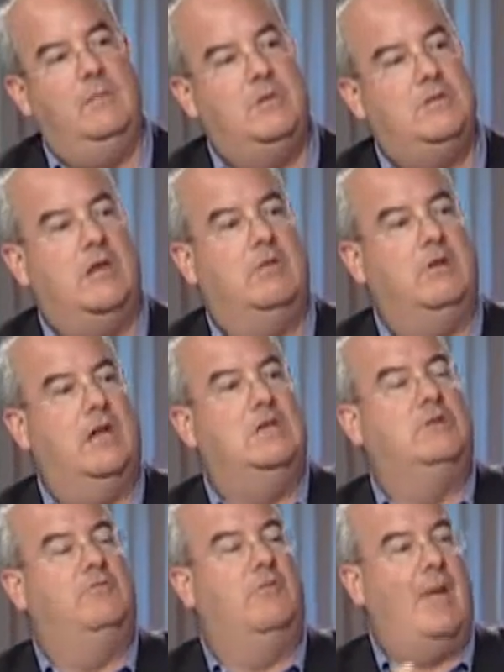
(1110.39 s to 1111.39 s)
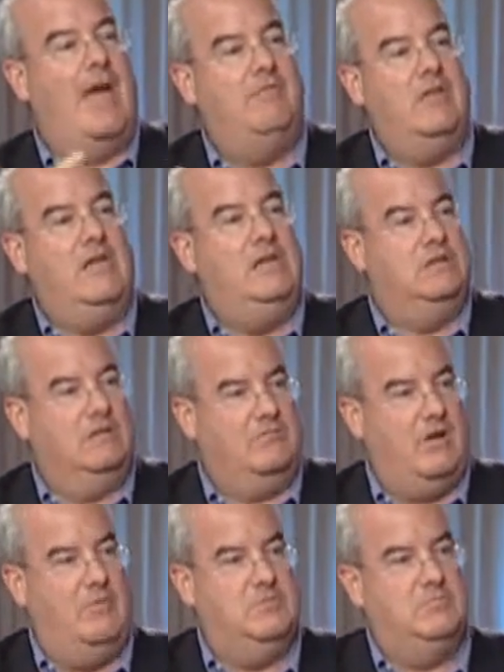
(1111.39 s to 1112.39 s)
image degradation from having each of the
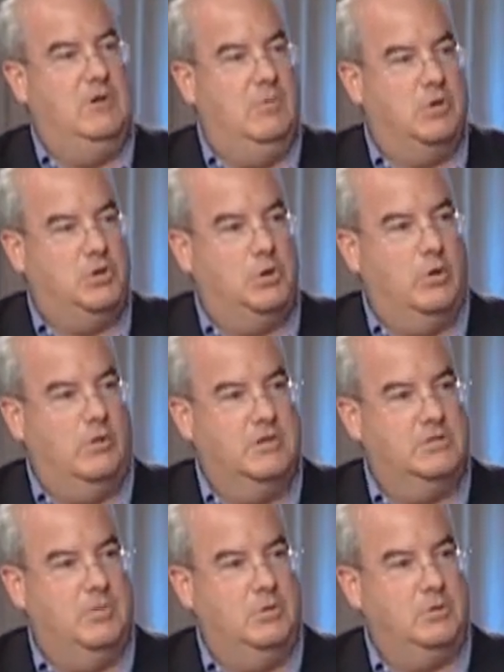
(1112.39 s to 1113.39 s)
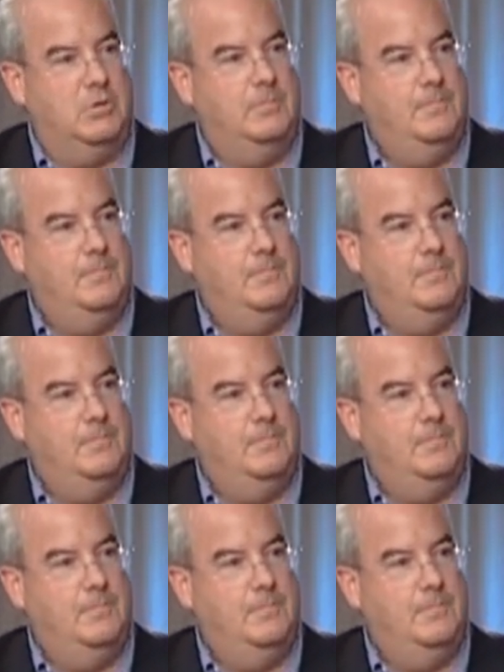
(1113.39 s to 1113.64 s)
frames be much shorter exposure.